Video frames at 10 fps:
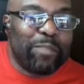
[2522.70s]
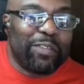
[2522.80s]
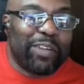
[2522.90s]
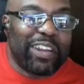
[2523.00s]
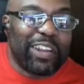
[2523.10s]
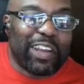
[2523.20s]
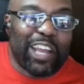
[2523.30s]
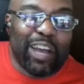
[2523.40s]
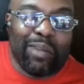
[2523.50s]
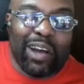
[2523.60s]
They're ready to
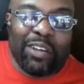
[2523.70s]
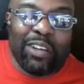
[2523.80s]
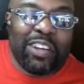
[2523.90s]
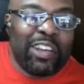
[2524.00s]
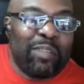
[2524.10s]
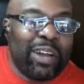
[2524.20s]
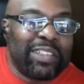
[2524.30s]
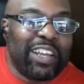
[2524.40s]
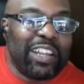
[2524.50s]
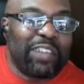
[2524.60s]
come out. By the
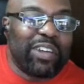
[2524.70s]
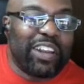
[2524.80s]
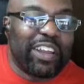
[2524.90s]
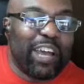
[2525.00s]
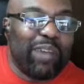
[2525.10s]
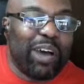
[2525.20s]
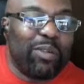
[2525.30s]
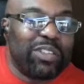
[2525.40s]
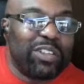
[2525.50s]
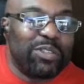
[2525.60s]
time they're ready to come out
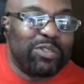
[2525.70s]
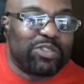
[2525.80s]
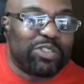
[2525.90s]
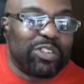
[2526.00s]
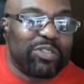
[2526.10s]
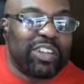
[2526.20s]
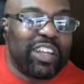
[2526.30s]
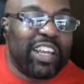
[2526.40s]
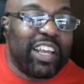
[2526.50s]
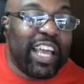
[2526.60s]
with the new drone
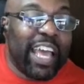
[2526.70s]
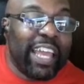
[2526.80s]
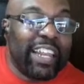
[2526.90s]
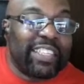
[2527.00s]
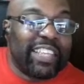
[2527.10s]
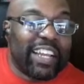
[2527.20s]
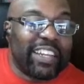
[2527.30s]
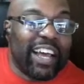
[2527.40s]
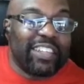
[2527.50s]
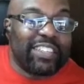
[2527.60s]
and the
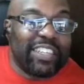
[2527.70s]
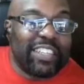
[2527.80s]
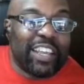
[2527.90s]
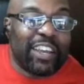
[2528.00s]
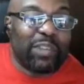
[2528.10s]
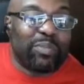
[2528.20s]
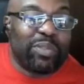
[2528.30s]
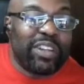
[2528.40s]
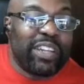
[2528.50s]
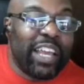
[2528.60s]
technology that they're going to
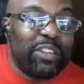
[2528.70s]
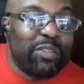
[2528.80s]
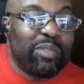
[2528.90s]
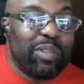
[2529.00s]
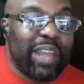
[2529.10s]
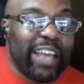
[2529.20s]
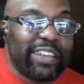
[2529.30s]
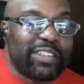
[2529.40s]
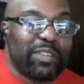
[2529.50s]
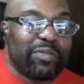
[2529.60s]
put it that you've been
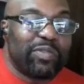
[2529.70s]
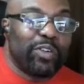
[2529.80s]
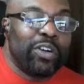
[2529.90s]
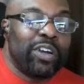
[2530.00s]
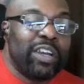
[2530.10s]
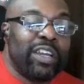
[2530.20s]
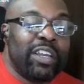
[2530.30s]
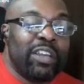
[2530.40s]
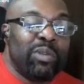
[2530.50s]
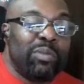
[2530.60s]
asking them for,
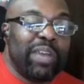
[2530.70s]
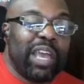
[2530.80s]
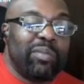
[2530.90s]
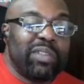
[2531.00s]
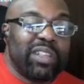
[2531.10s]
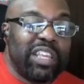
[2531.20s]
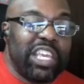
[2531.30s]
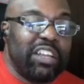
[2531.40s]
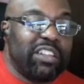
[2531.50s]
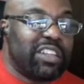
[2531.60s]
will be able to
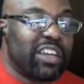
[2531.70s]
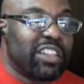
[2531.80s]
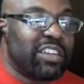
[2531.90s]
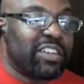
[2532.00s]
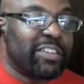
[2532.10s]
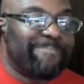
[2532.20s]
yield another